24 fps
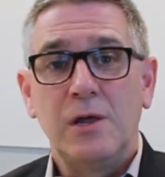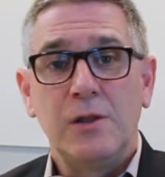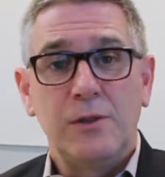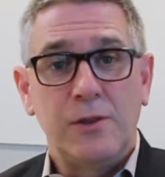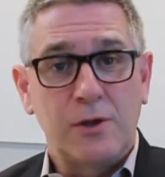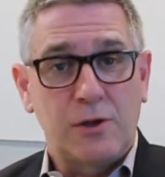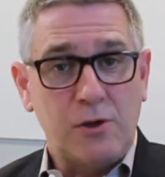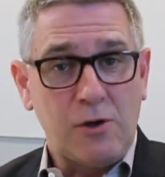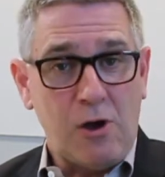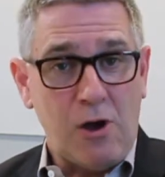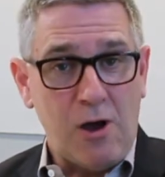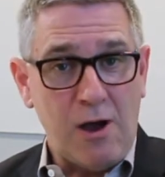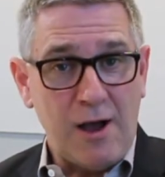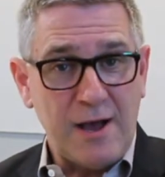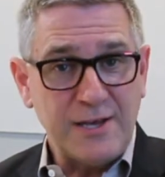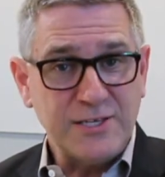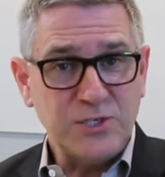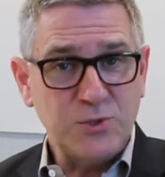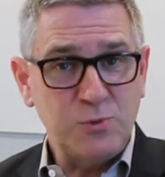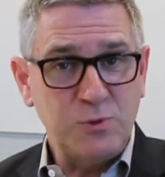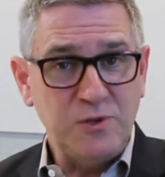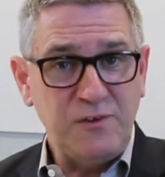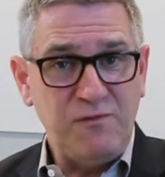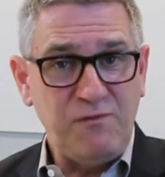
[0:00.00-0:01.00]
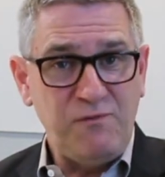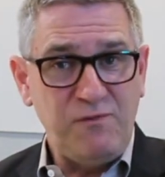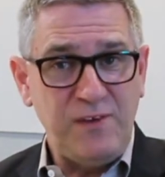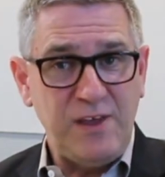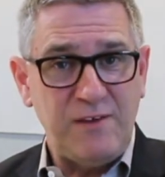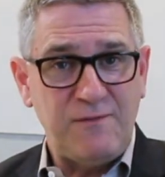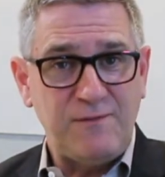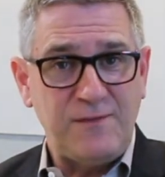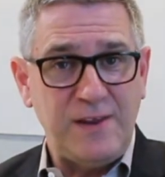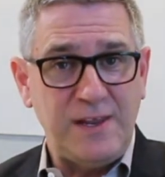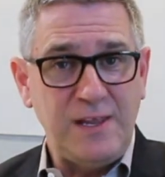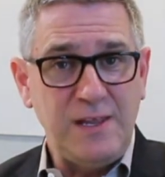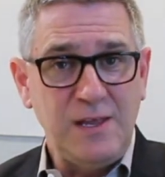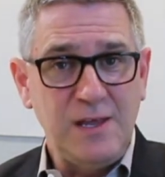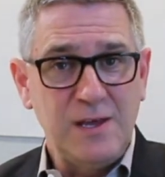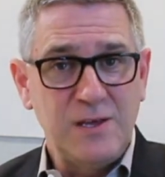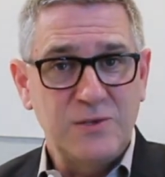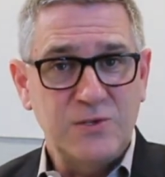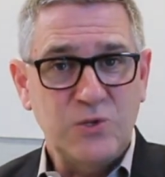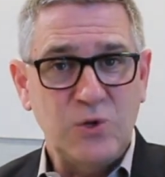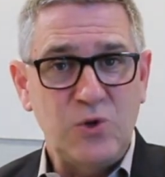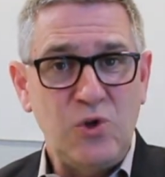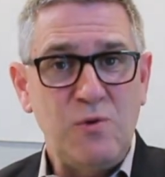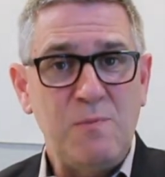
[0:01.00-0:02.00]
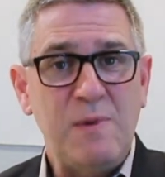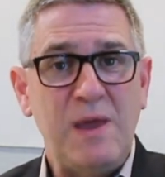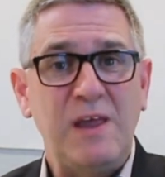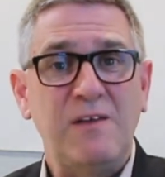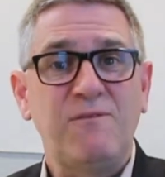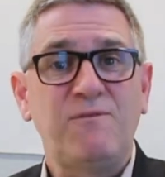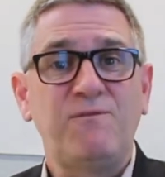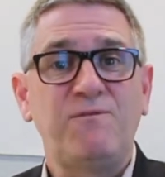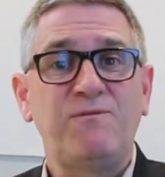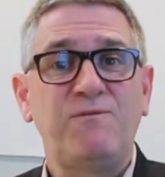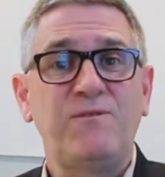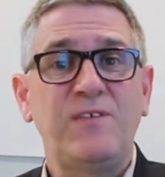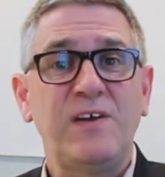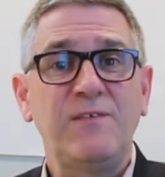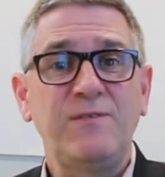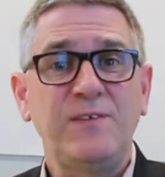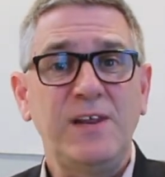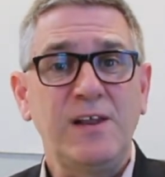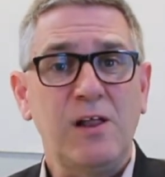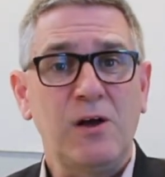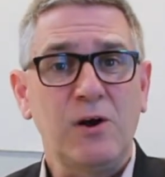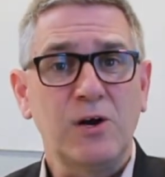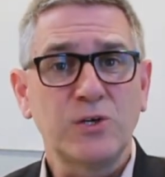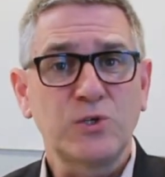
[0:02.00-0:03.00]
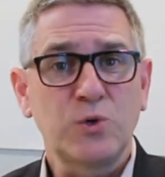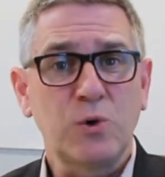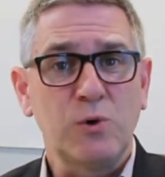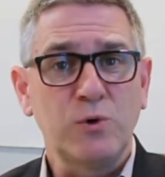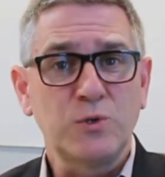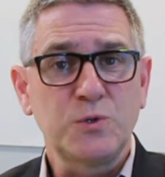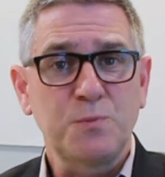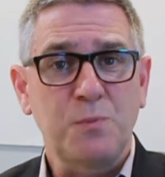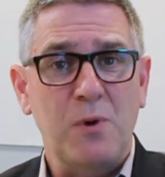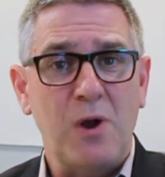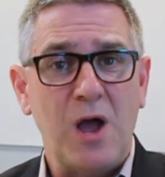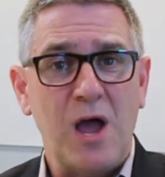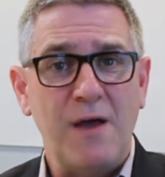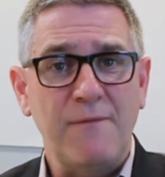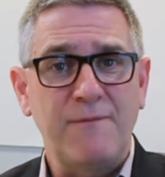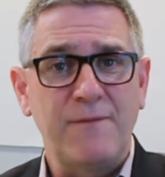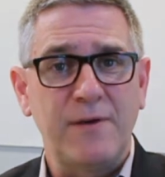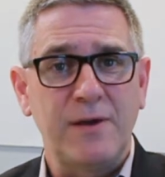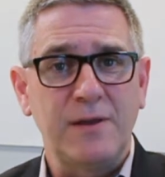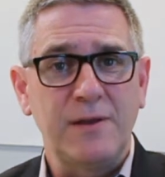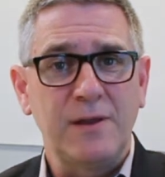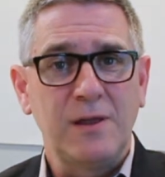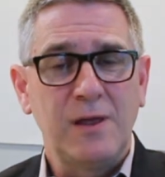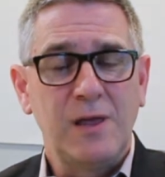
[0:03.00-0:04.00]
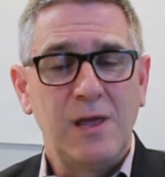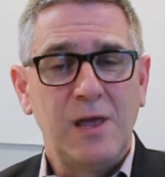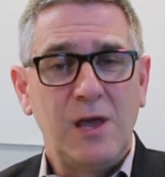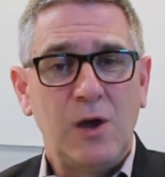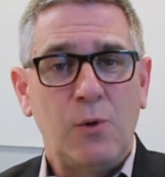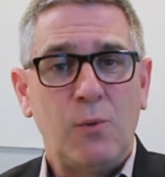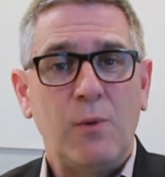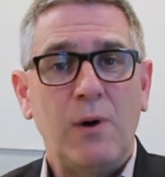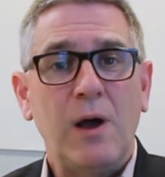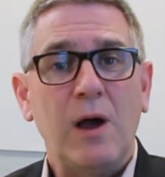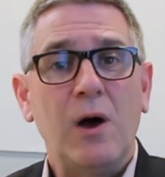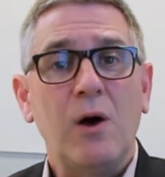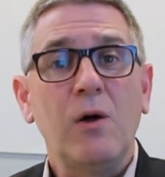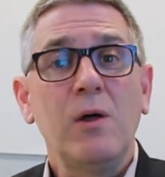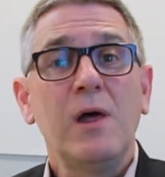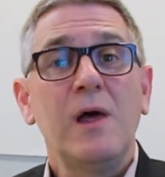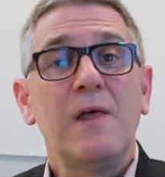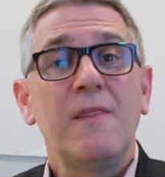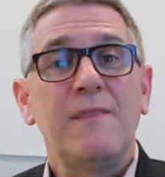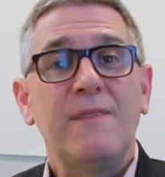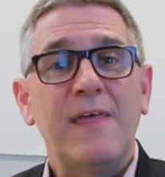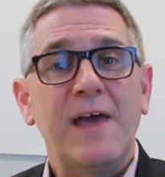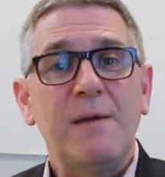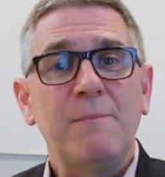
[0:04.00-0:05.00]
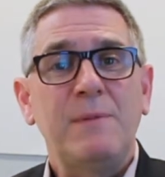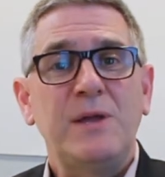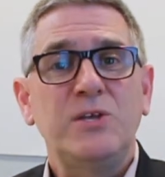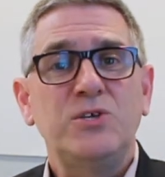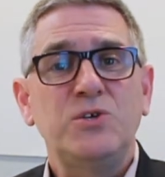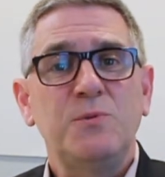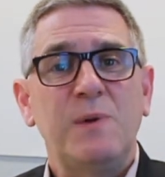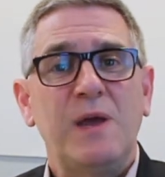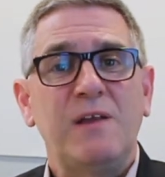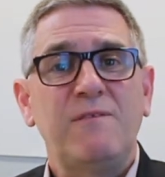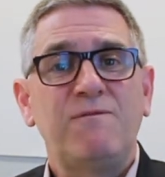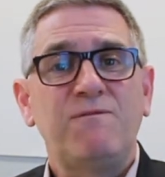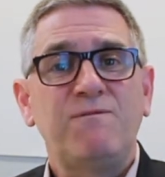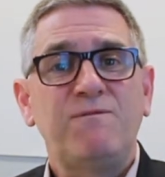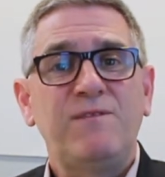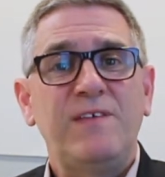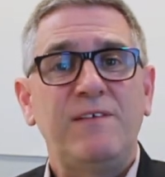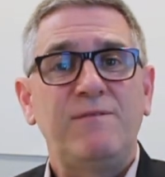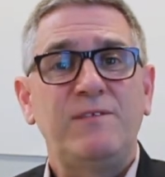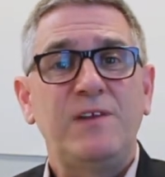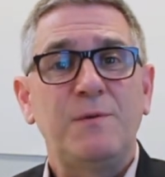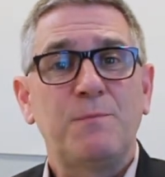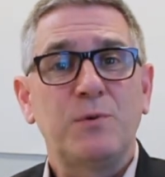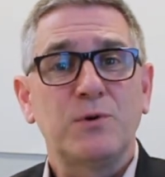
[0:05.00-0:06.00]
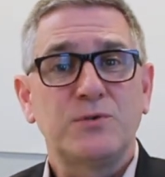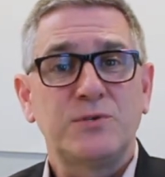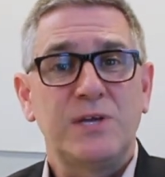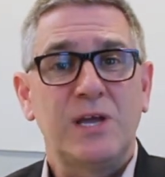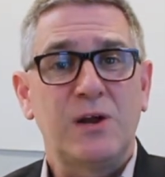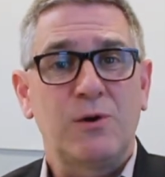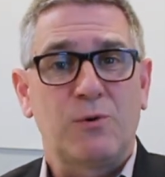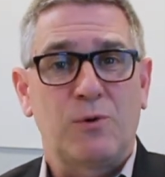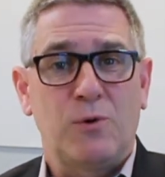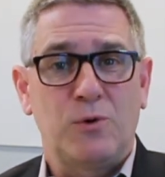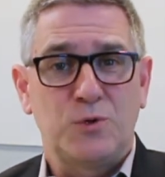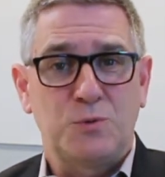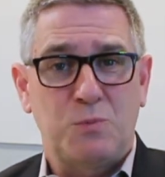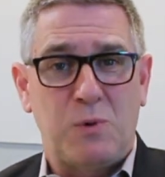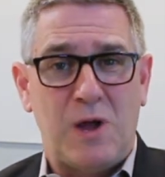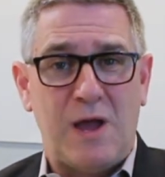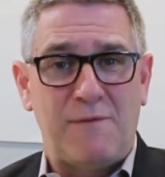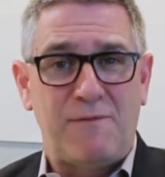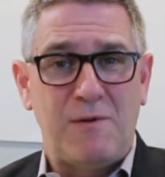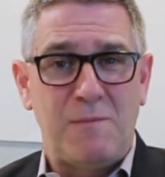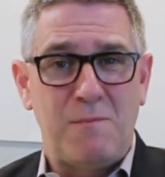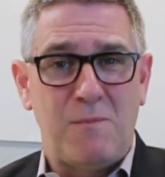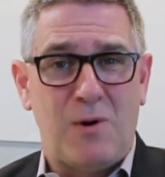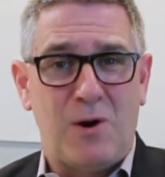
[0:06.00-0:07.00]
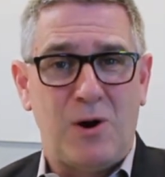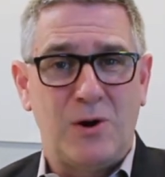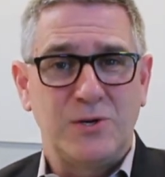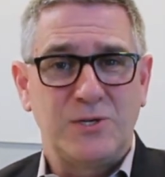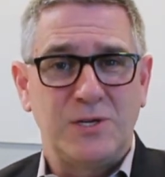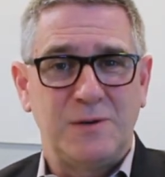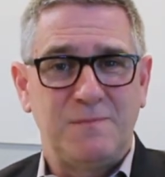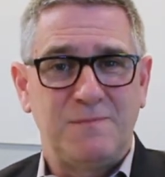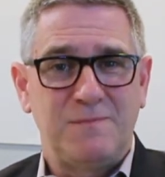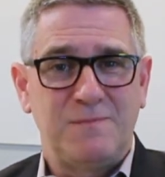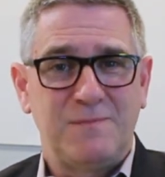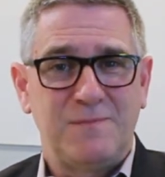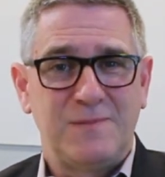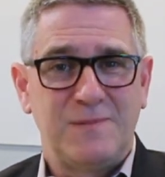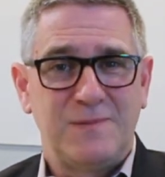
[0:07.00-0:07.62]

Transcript: The cost was $50, so you made $50 gross profit. Well, that means you made 50% gross profit margin.